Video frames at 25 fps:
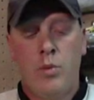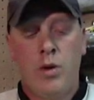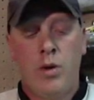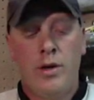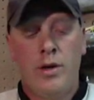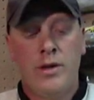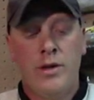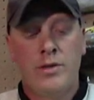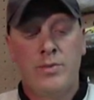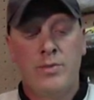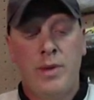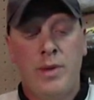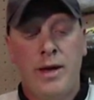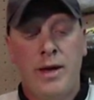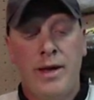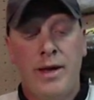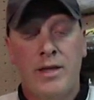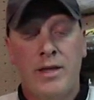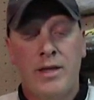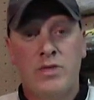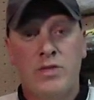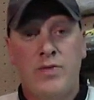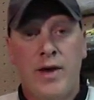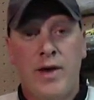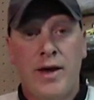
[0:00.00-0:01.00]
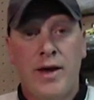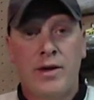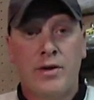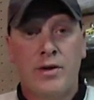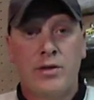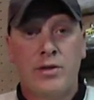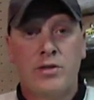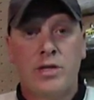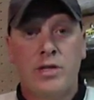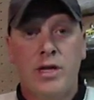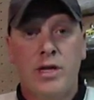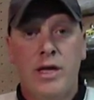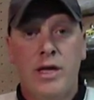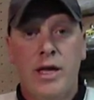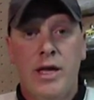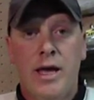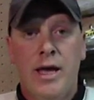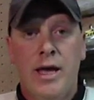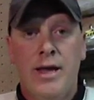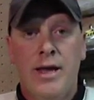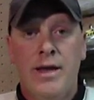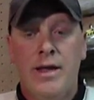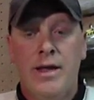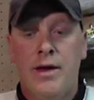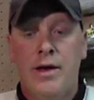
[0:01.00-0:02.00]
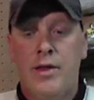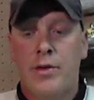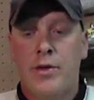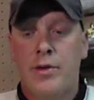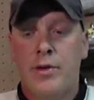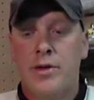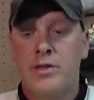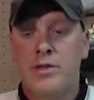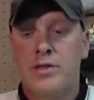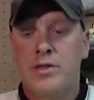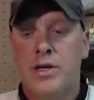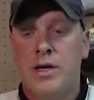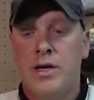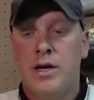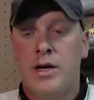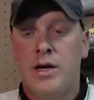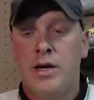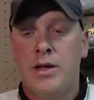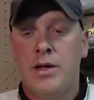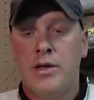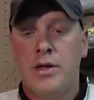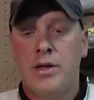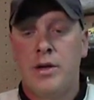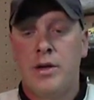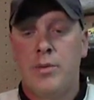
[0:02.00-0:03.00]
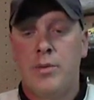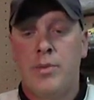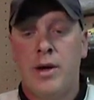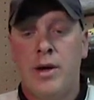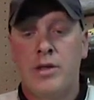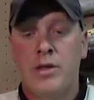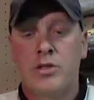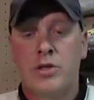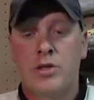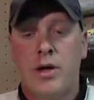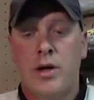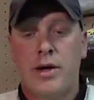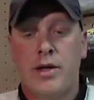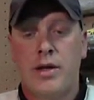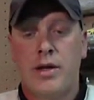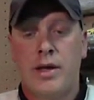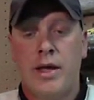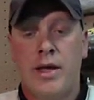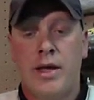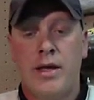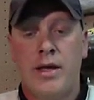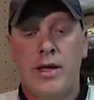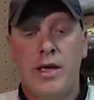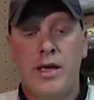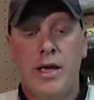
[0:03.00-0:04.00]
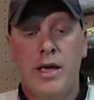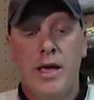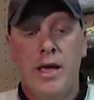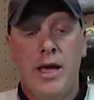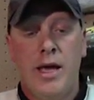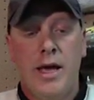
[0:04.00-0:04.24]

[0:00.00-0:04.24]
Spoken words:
One is by X Factors, and the other is by Strike King.